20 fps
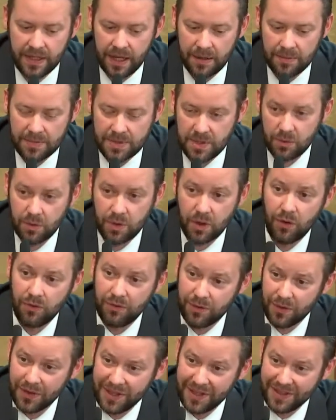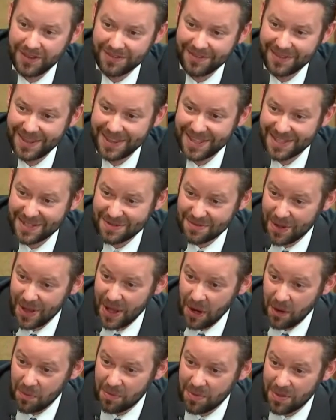So we're hopeful that this will
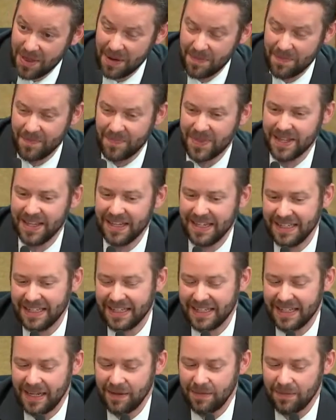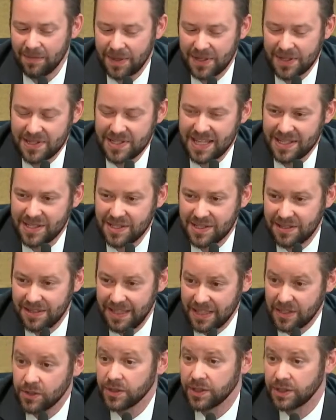help them, because
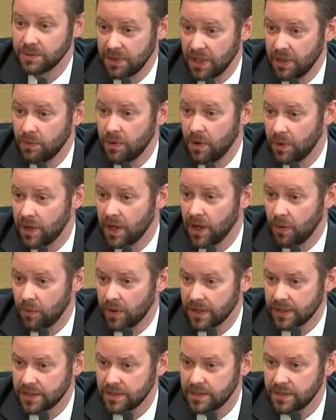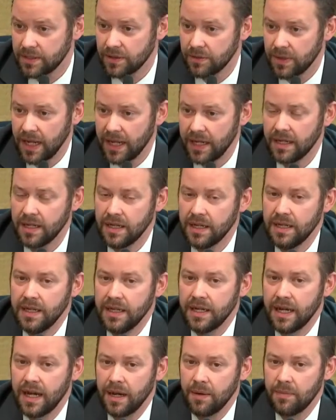that's ultimately what we all want to do, right?
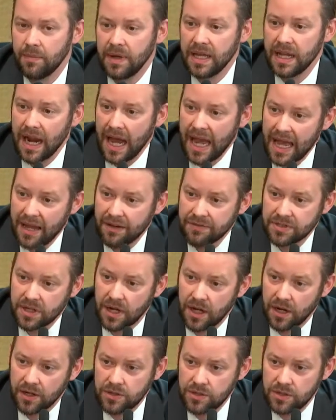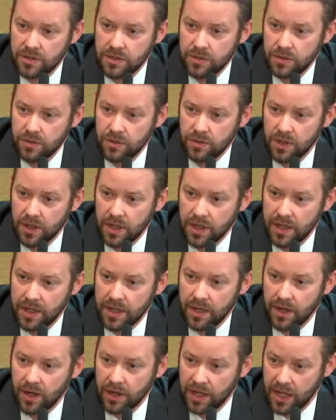And I have talked to
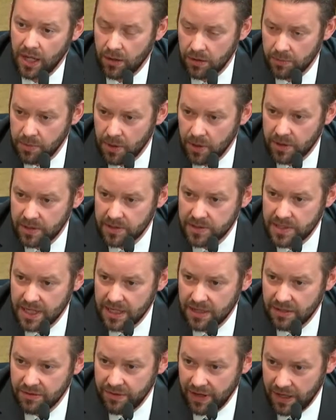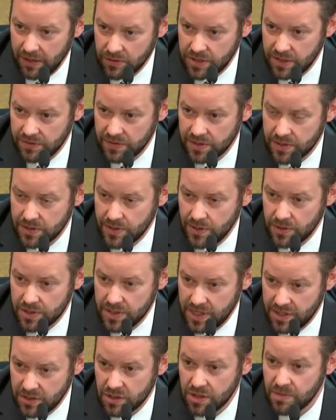our counterparts at the Fire Chiefs
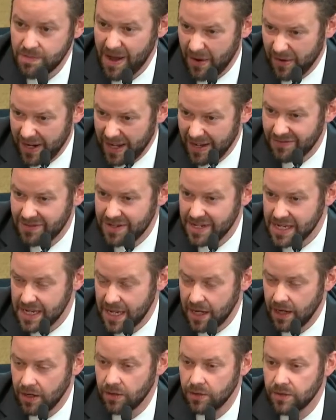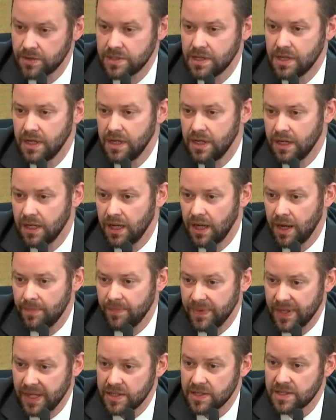Association about FD Cares
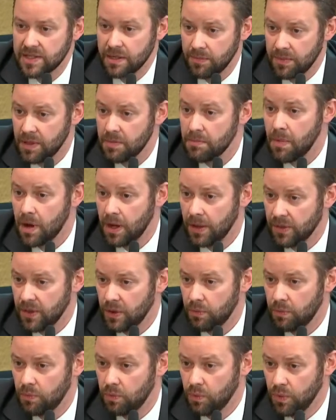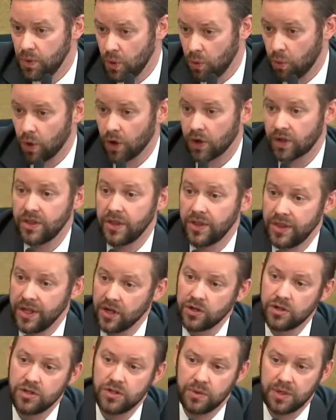and some of the work that
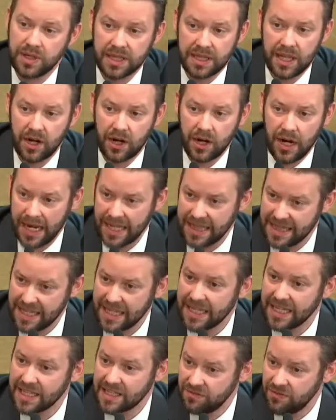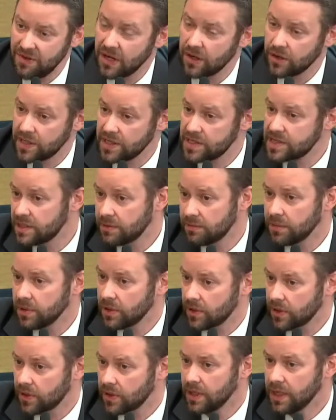they're doing there. I think it's very
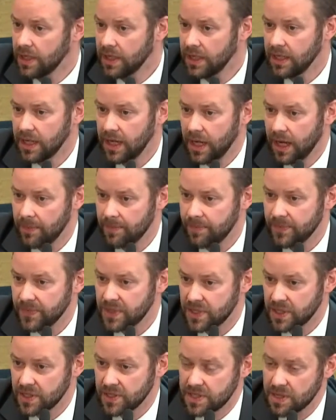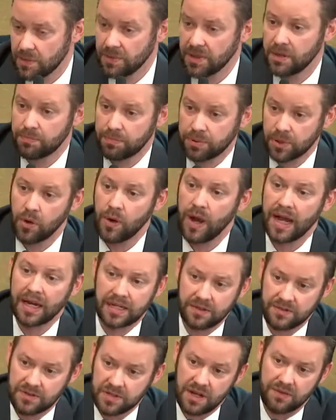similar to some of the
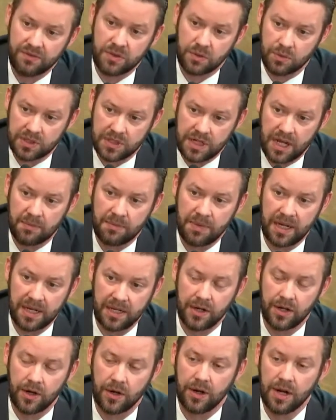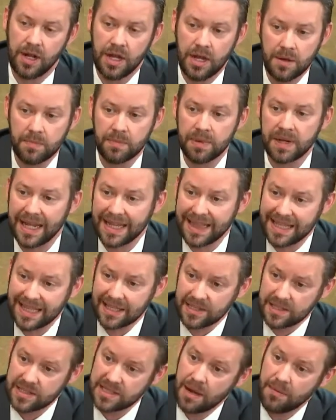proactive stuff that we're talking about here. But I
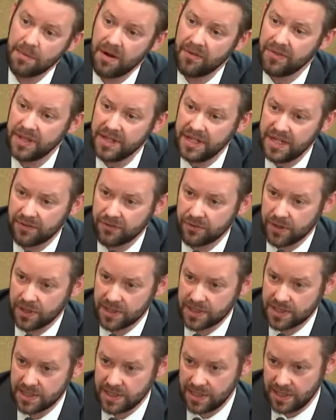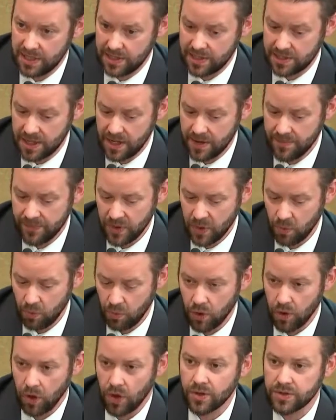think some of the difference is
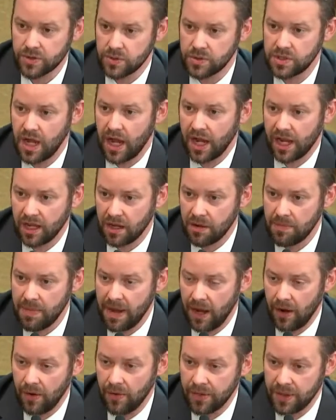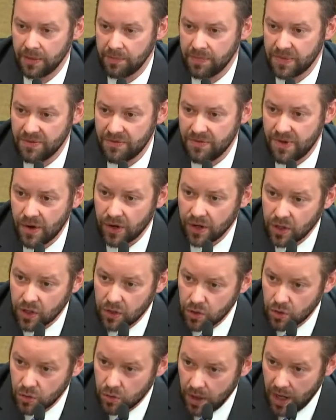we're also talking about the very
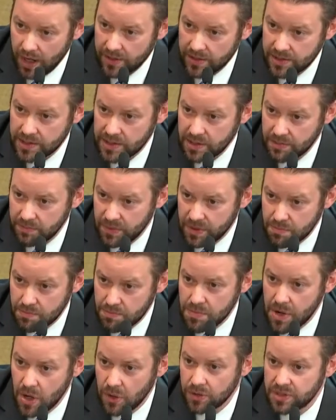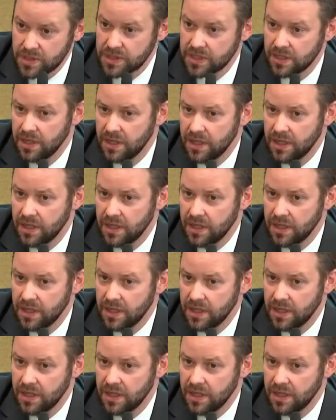crux, the most